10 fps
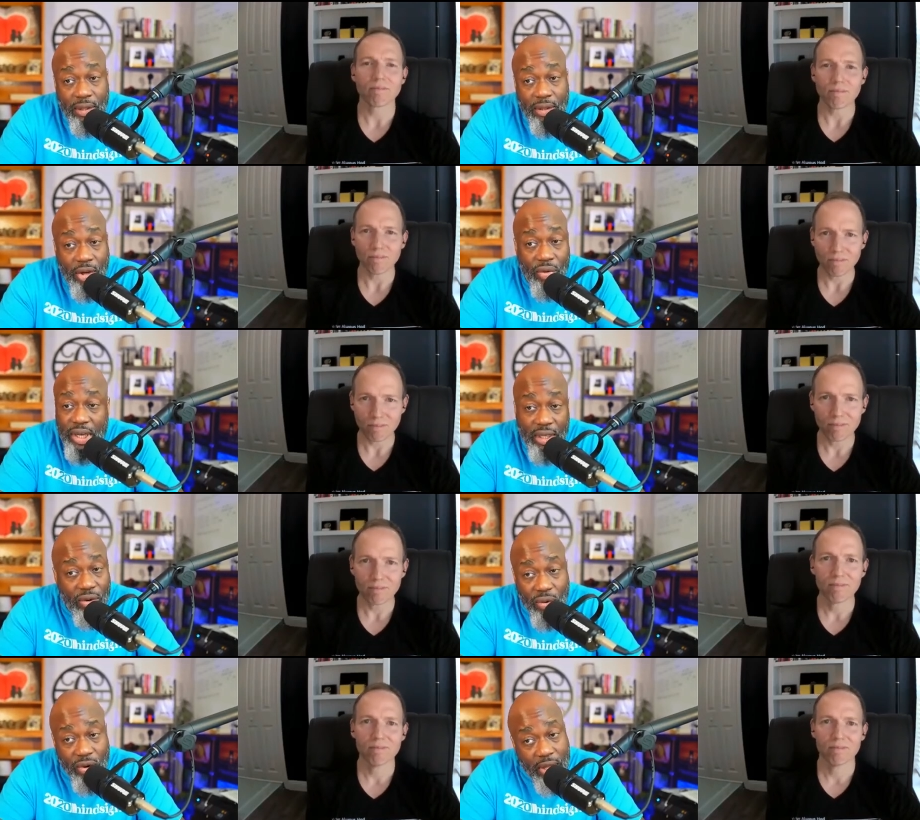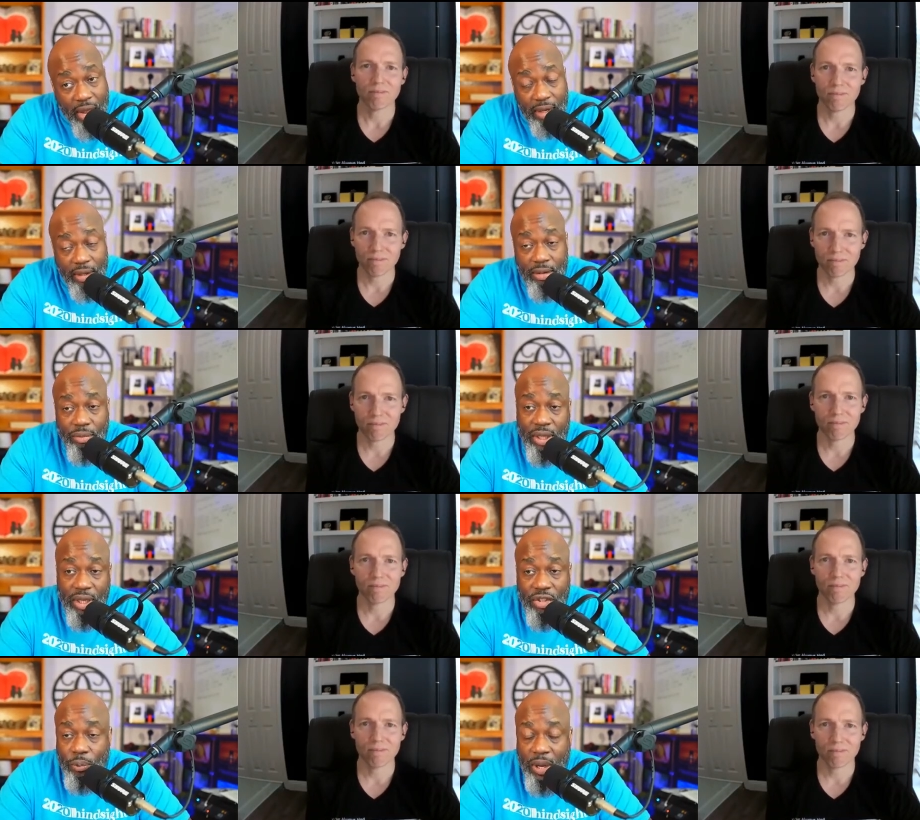Speaker 1: don't ignore that because
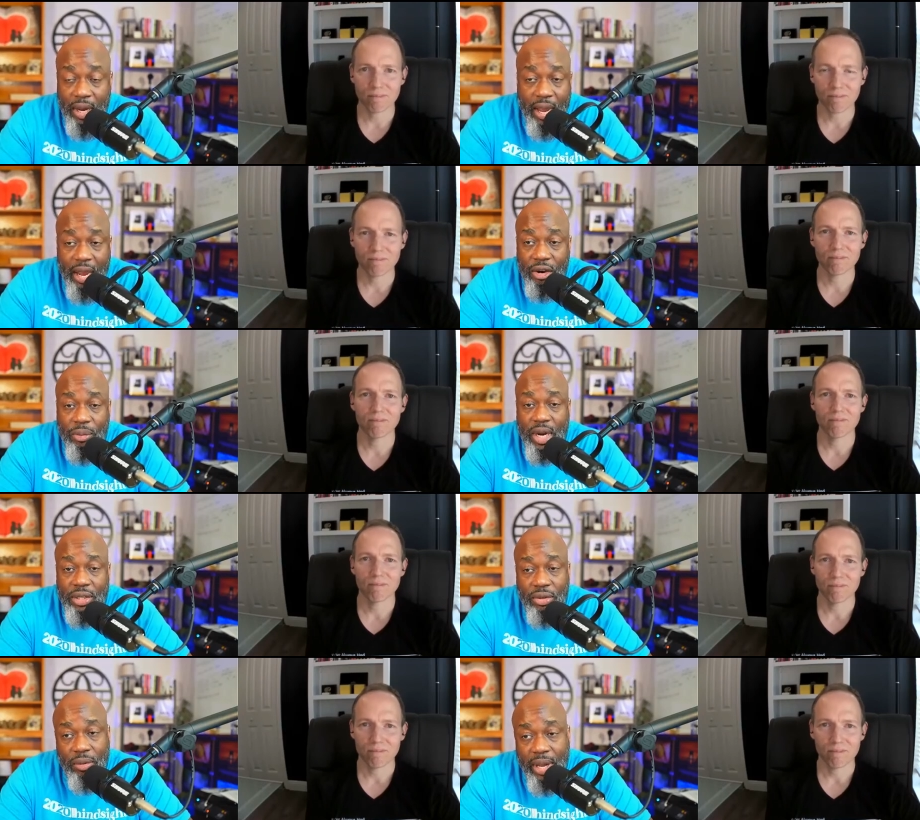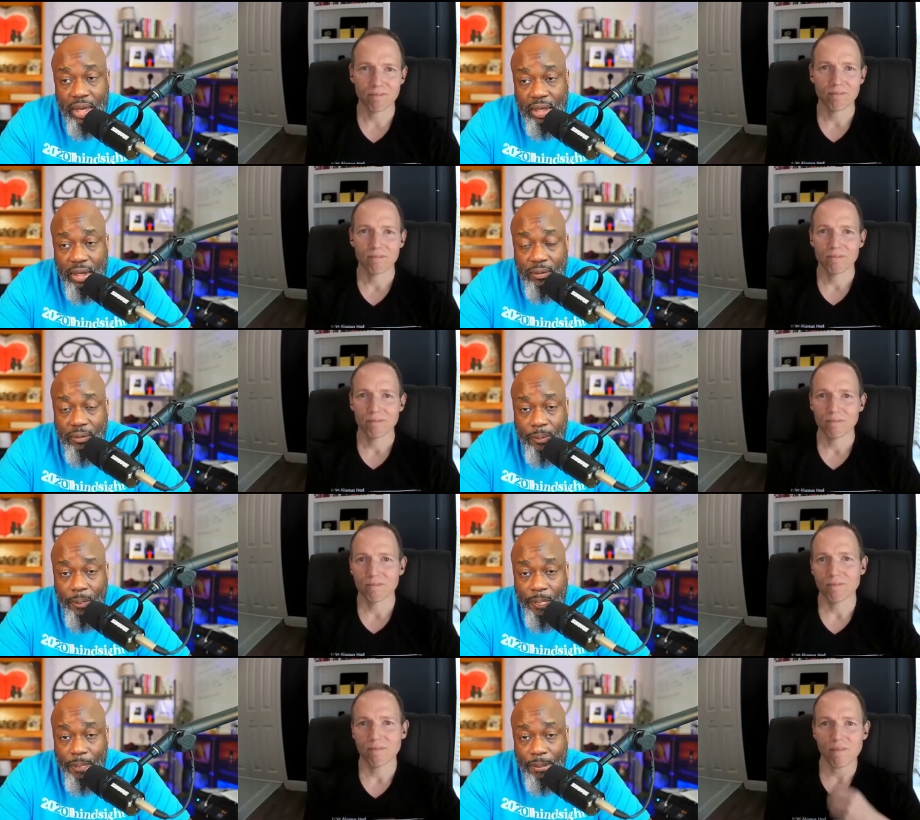you pay a higher price on the back end.
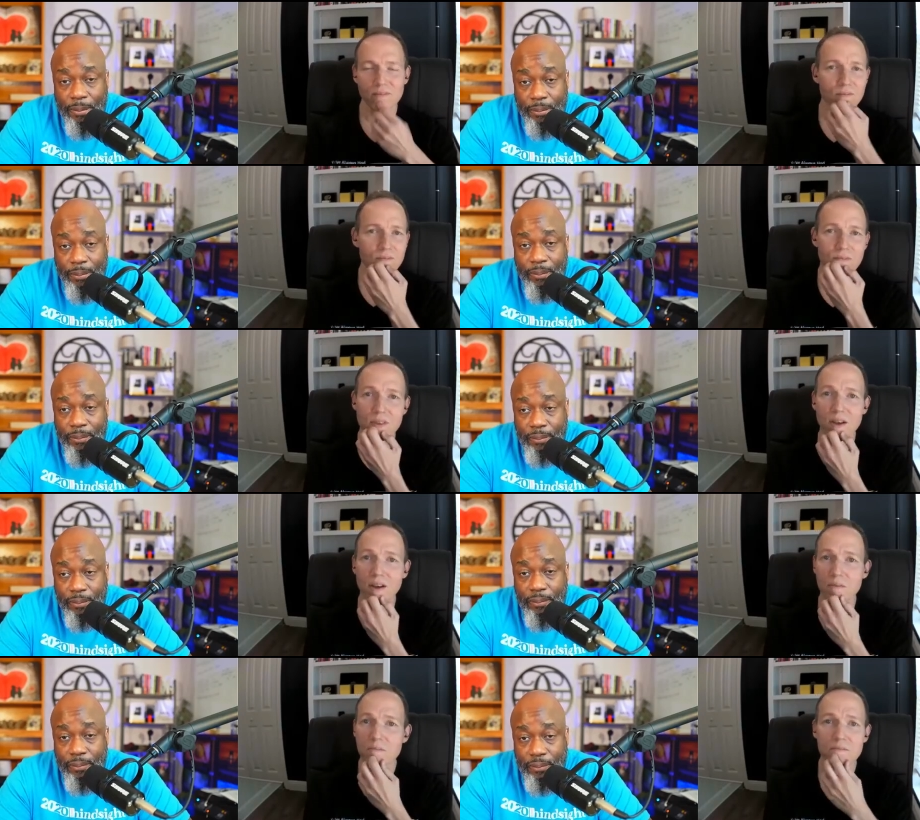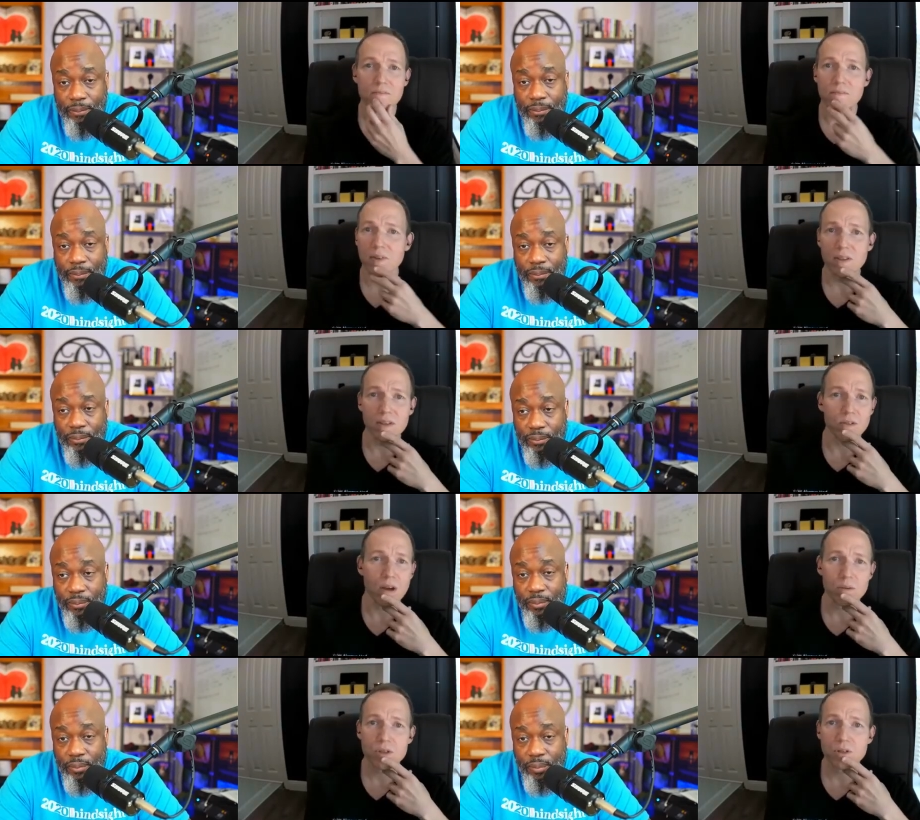
Speaker 2: Yeah, you
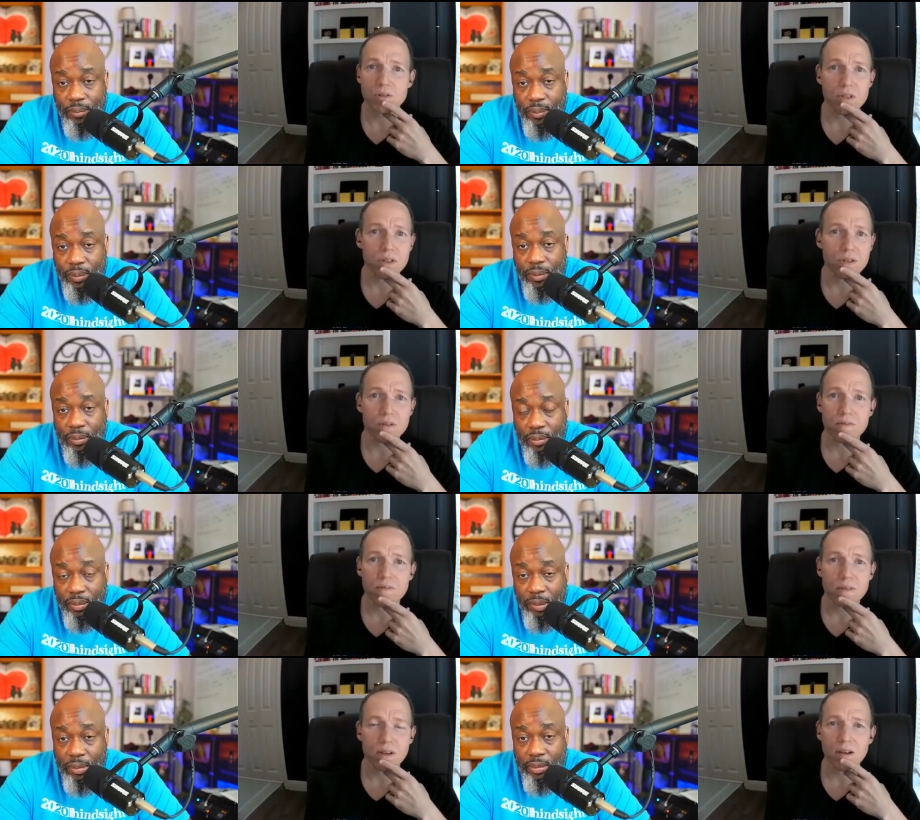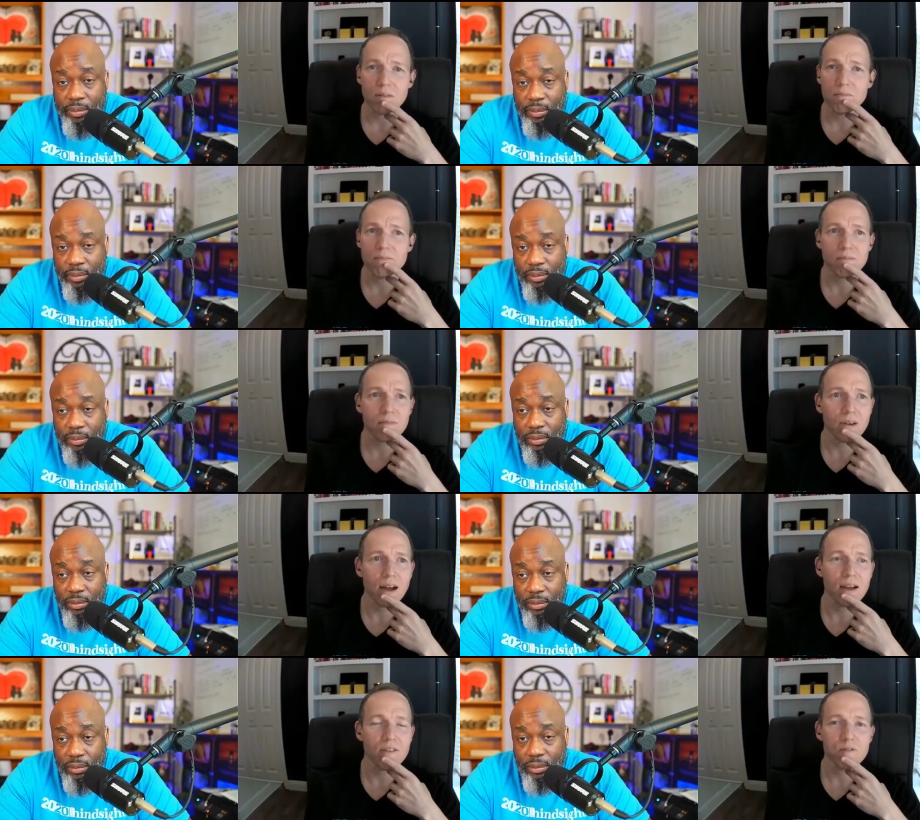absolutely do. Um,
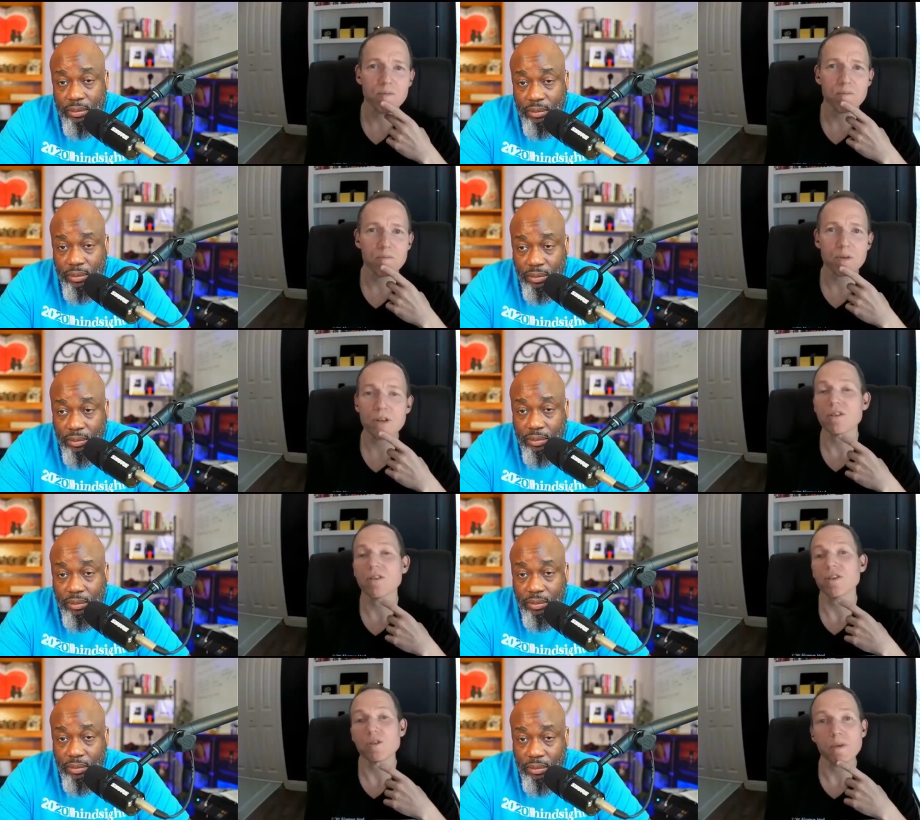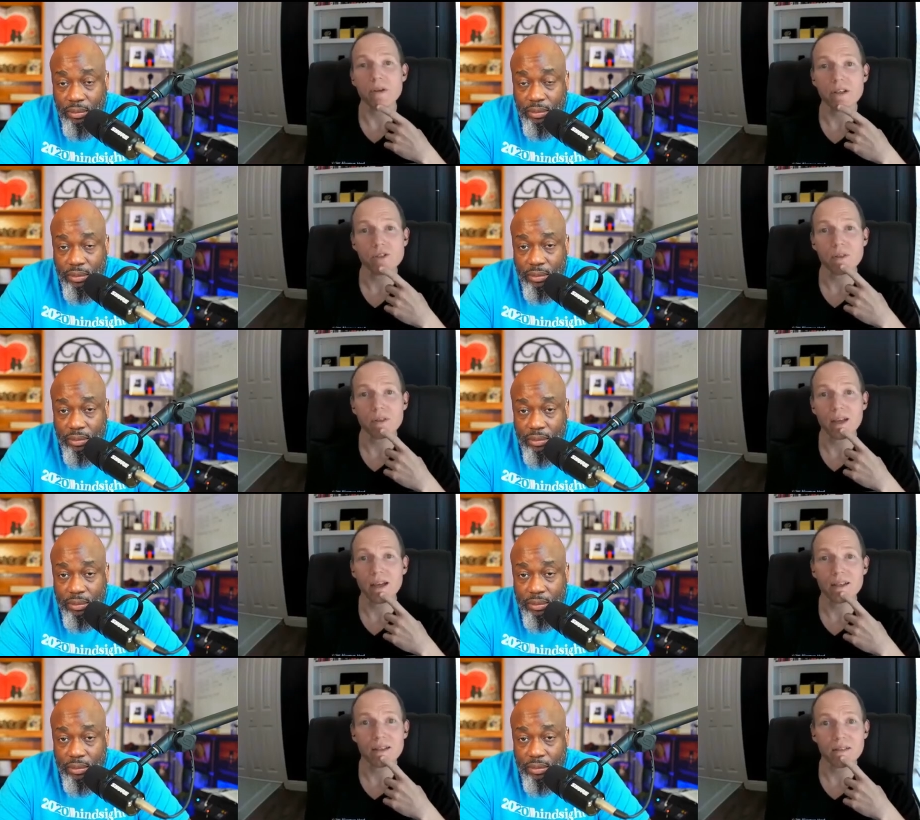I have personal experience with
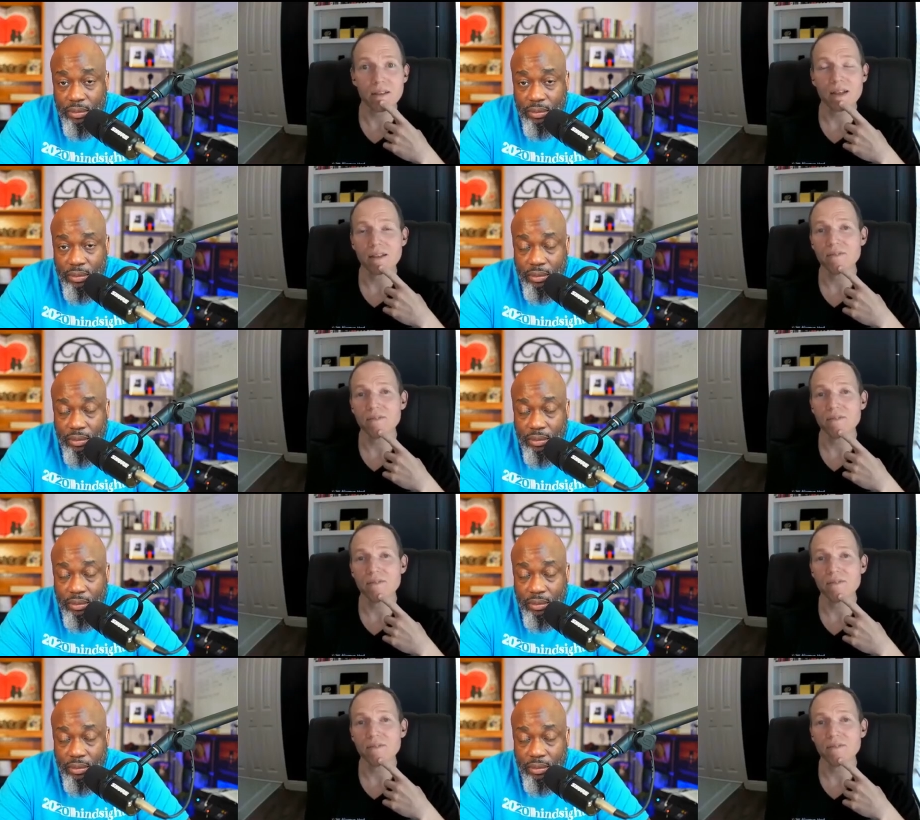that that